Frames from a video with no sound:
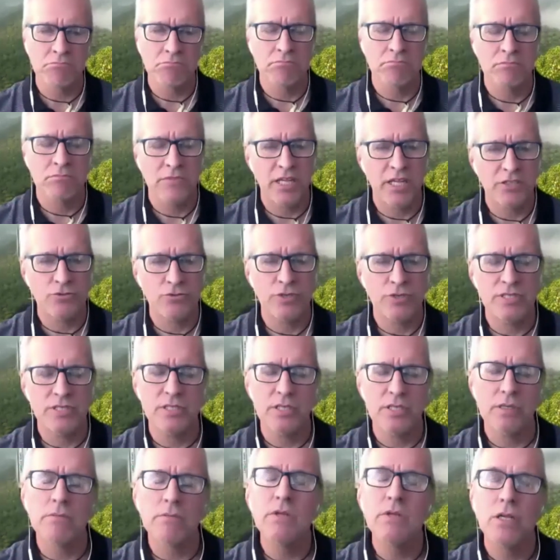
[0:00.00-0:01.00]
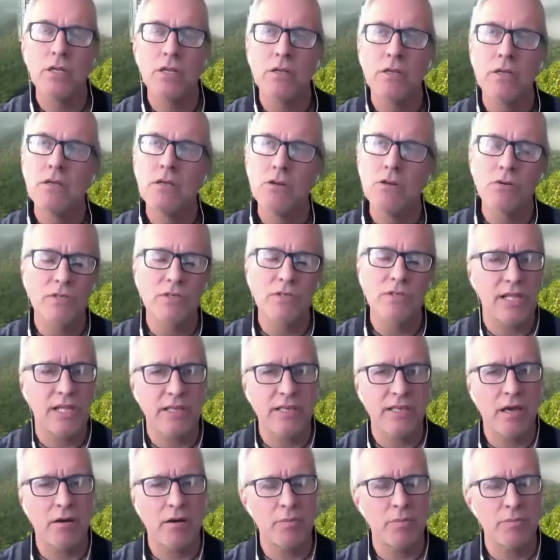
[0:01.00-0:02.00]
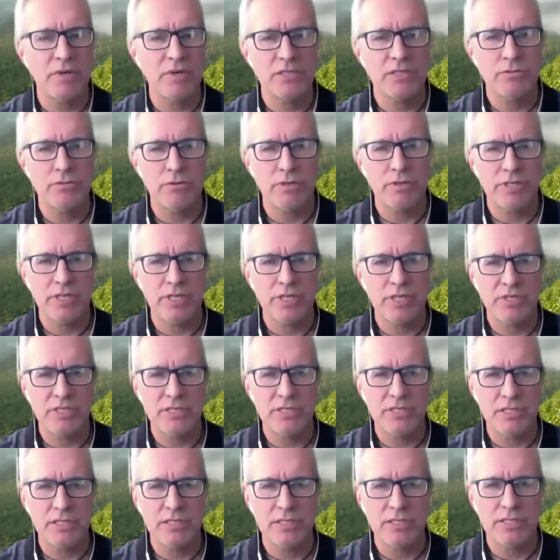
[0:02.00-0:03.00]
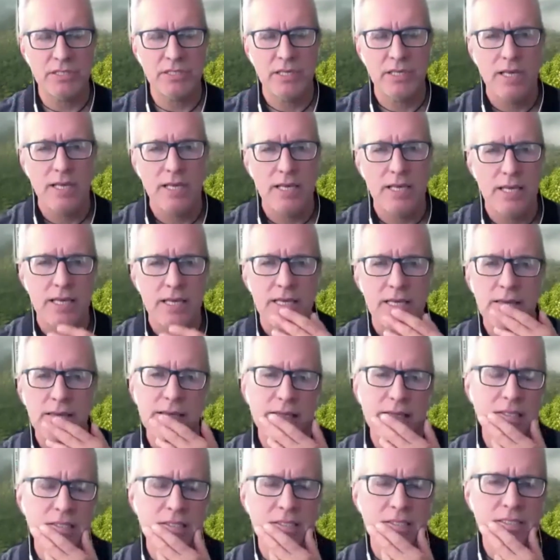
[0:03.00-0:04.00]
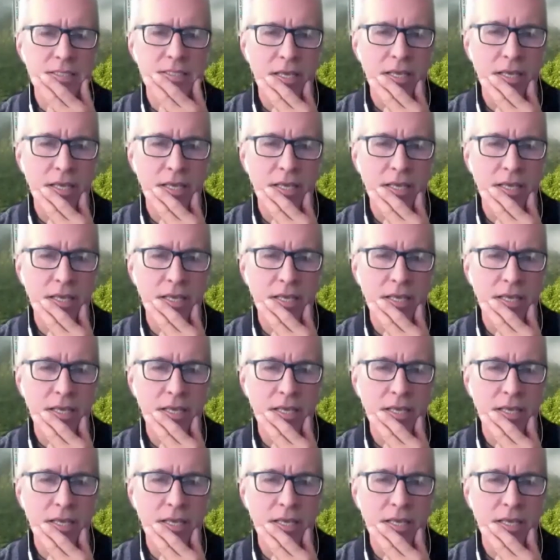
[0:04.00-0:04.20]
interesting. It looks like Carapace surinamensis. And they say,